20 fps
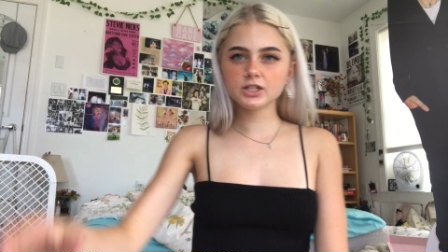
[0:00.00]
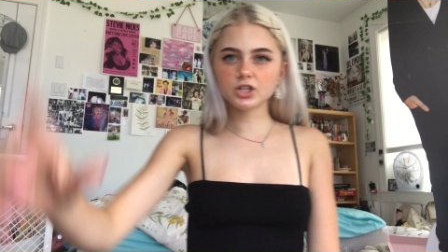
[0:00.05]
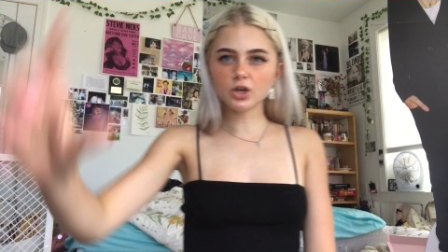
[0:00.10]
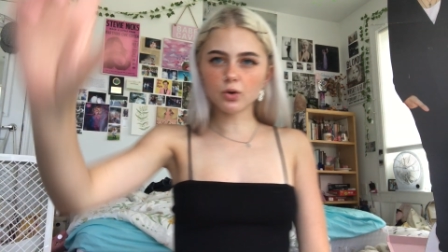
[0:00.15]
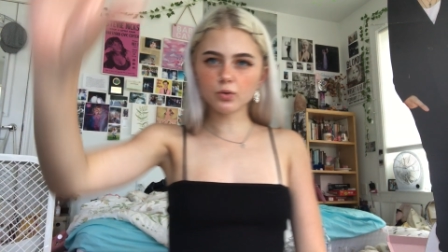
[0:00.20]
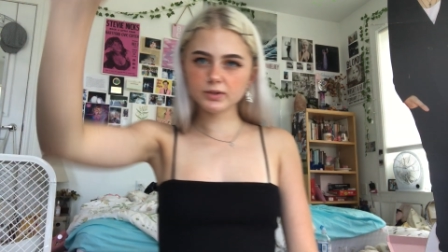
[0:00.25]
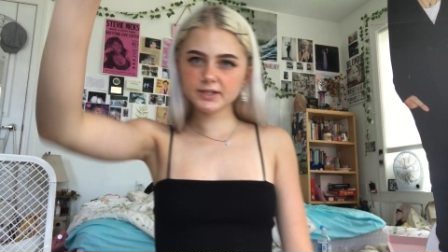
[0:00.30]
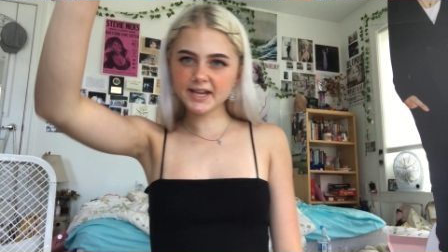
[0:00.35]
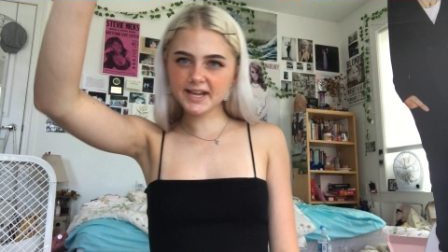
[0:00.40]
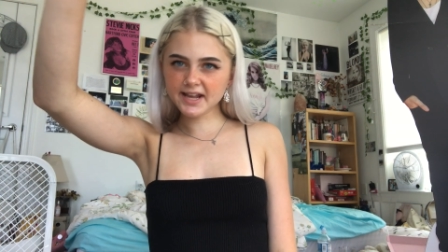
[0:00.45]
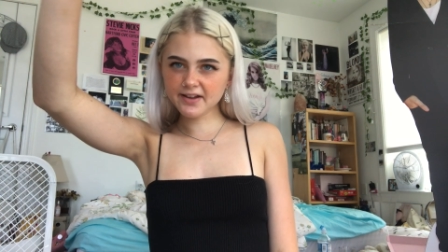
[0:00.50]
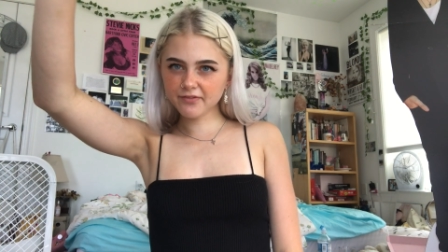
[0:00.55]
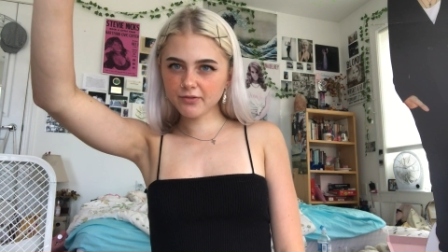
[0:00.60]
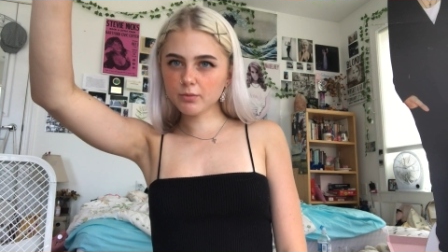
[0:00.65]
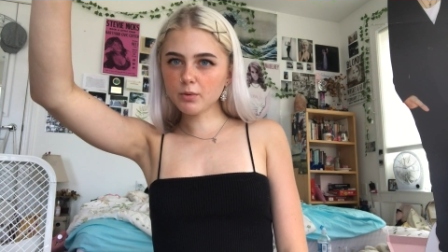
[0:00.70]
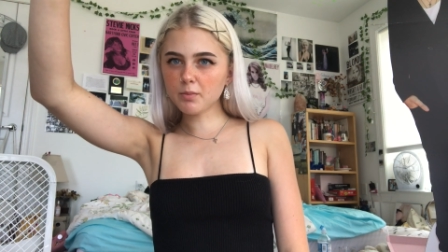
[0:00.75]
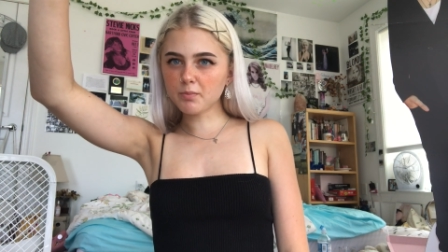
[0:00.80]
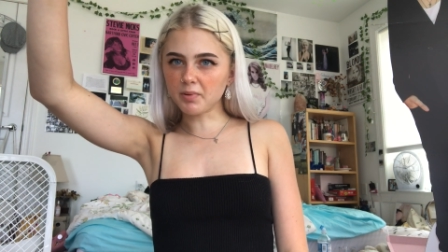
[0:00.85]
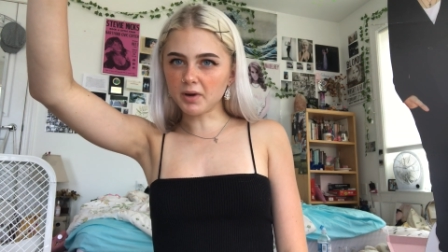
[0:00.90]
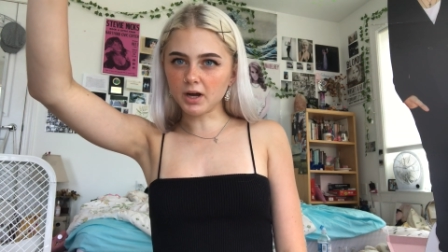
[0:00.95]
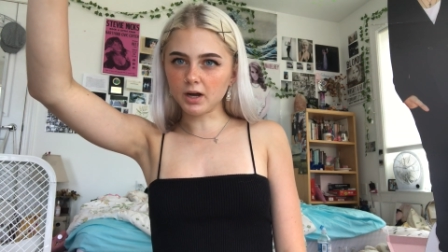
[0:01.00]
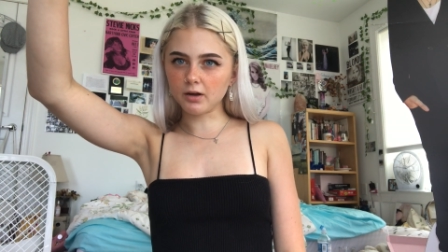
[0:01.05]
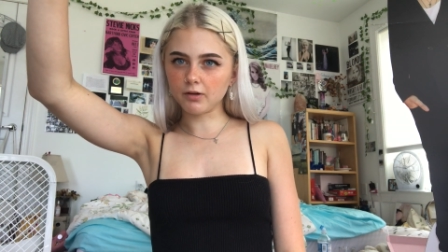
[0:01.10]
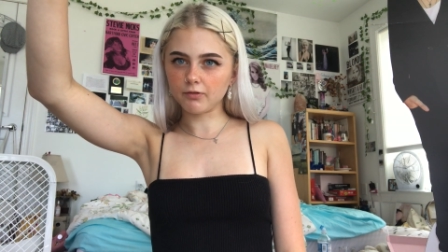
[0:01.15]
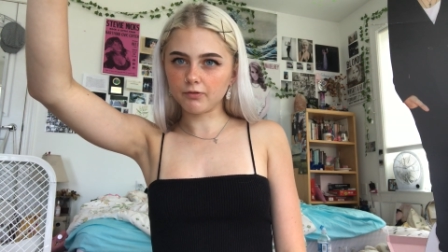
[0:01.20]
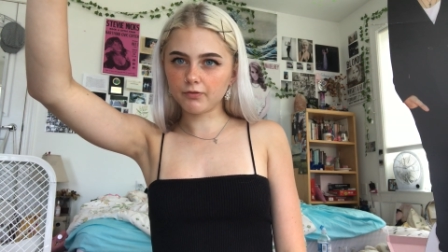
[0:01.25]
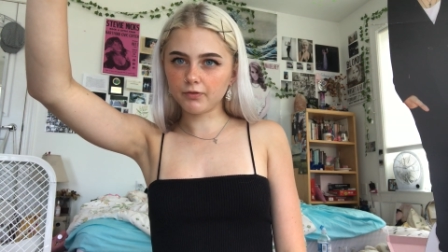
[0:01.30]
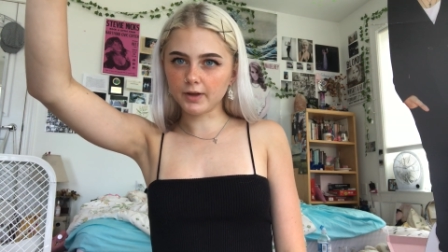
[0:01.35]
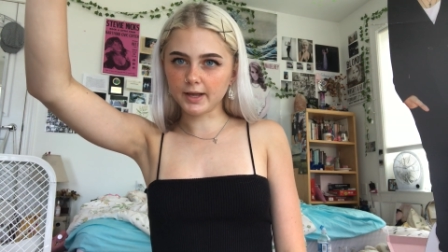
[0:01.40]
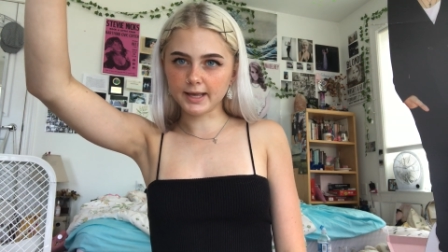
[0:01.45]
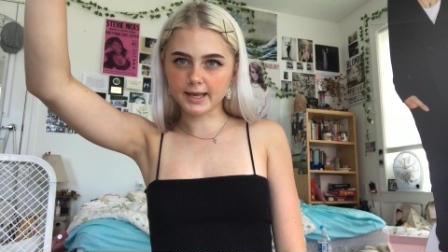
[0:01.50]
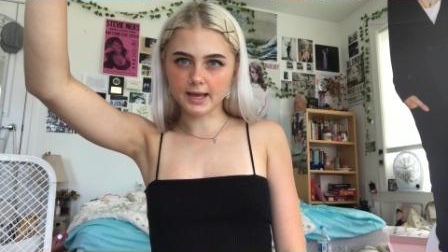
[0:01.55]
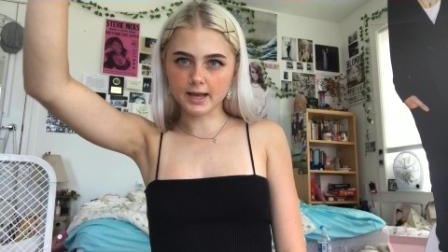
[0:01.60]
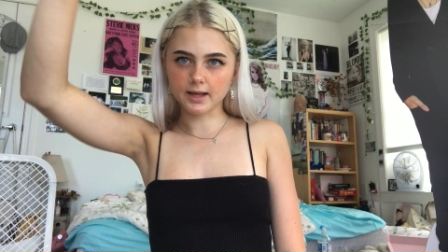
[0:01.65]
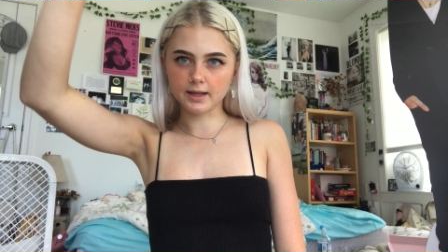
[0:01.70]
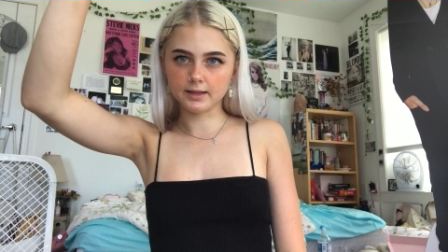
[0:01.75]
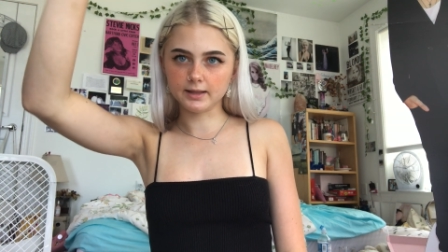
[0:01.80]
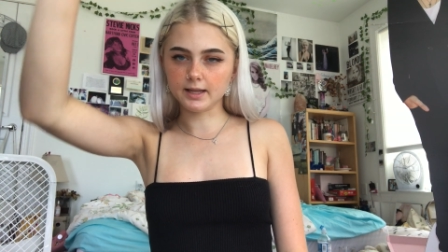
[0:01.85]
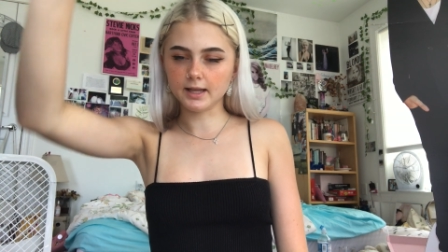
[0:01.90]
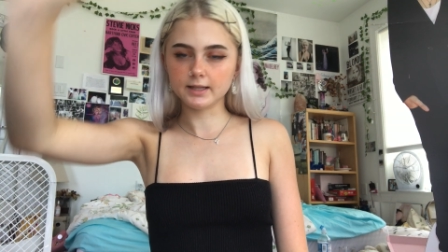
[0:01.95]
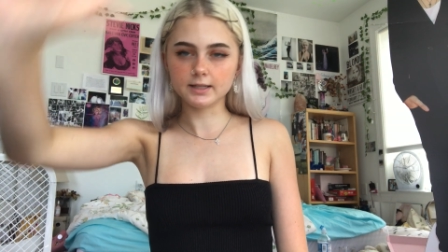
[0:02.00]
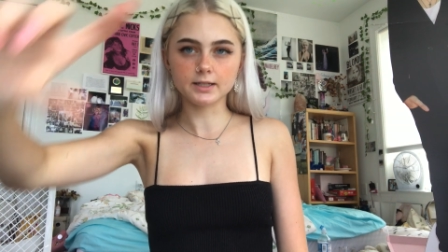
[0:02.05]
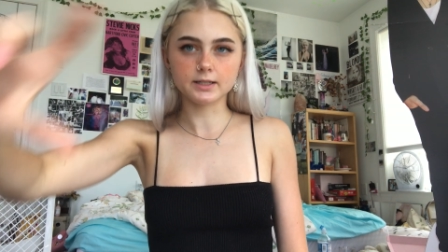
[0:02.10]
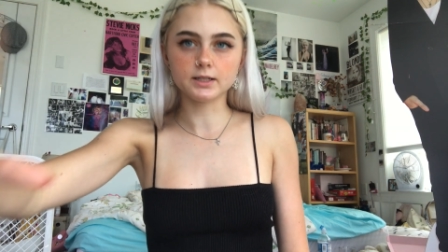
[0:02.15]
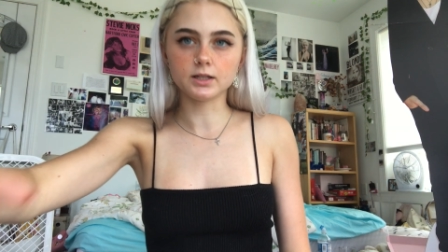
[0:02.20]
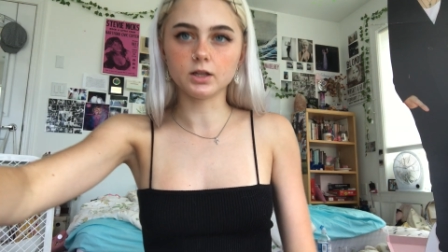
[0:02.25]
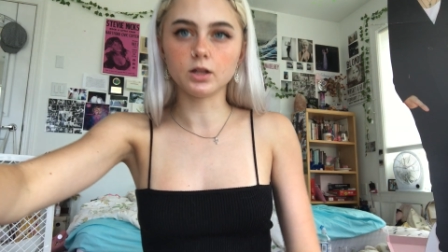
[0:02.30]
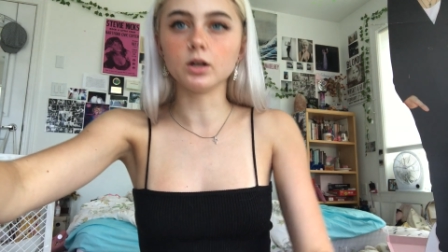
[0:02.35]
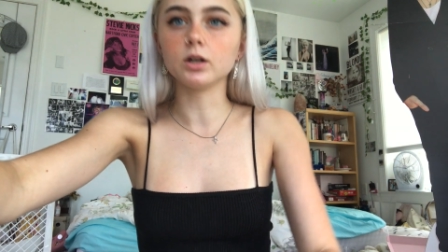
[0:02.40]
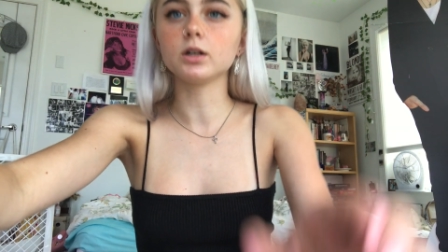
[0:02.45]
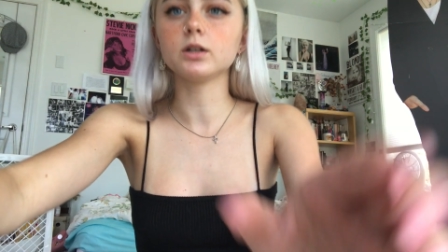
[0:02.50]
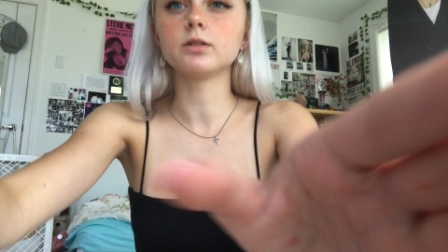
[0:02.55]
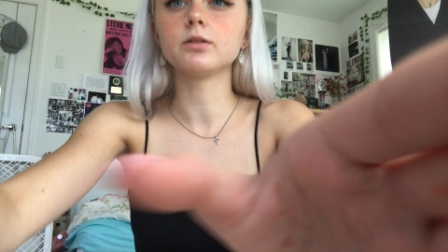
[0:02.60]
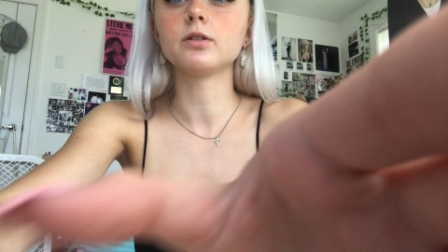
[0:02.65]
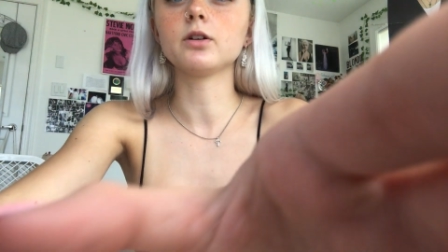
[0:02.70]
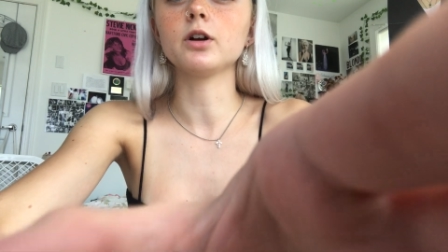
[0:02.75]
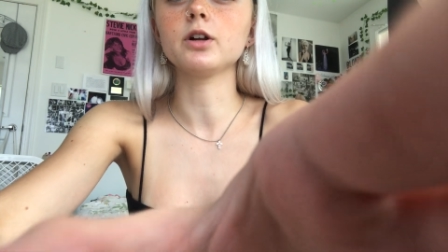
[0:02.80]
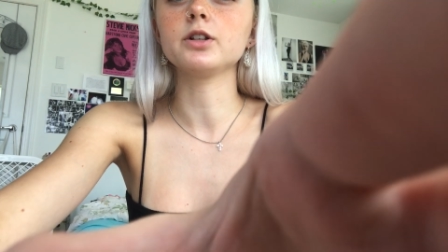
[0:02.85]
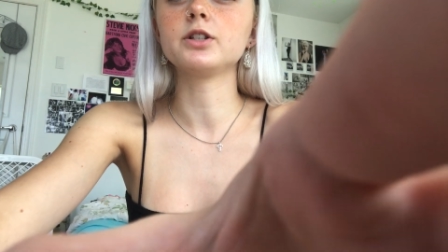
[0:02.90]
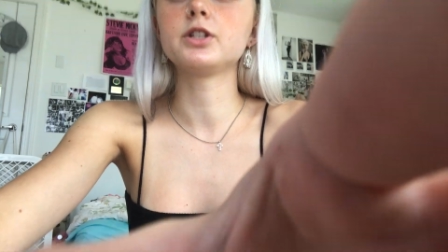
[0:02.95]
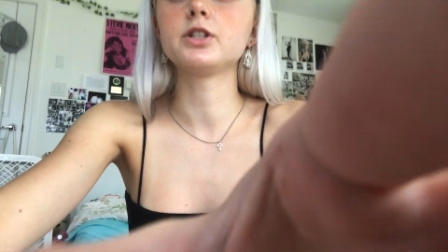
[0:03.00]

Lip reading: don't take it from above. Again, that doesn't look good.